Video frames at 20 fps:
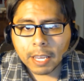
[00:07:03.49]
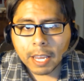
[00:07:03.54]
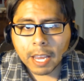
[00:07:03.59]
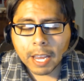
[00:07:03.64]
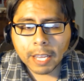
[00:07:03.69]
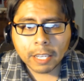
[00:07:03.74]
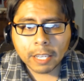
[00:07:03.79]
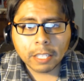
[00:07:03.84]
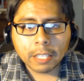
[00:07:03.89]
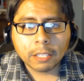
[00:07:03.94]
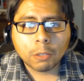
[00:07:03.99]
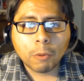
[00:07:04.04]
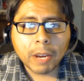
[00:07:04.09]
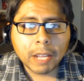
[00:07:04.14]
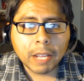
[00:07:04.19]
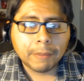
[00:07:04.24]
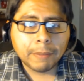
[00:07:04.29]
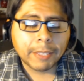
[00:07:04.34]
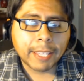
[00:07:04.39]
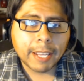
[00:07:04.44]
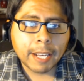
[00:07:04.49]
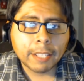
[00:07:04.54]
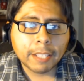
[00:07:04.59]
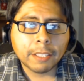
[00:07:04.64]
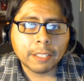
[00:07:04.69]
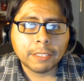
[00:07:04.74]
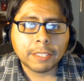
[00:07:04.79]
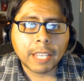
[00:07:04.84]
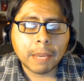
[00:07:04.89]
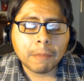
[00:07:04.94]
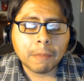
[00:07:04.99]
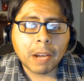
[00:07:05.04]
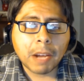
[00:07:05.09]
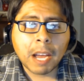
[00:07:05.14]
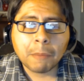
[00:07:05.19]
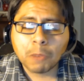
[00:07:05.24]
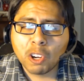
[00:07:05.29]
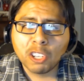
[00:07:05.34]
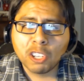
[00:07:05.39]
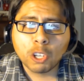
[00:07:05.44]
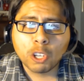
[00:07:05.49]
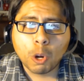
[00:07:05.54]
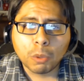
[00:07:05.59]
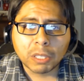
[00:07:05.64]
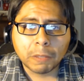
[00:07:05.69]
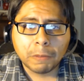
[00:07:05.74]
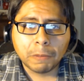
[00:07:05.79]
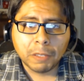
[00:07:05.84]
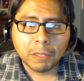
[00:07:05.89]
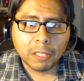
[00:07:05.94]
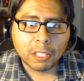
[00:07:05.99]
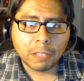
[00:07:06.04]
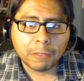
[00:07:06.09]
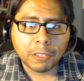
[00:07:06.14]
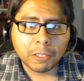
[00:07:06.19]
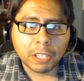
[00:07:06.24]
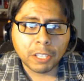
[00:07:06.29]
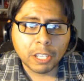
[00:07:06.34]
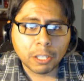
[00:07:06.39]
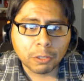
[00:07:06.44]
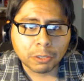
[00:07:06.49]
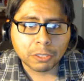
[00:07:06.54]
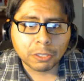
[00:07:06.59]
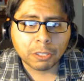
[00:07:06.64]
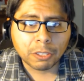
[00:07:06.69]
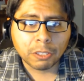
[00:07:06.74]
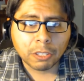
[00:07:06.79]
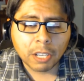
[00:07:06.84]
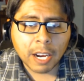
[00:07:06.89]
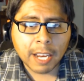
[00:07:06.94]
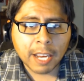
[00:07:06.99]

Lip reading: And the way I'm looking at this game, I'm going to go with the Philadelphia Eagles here.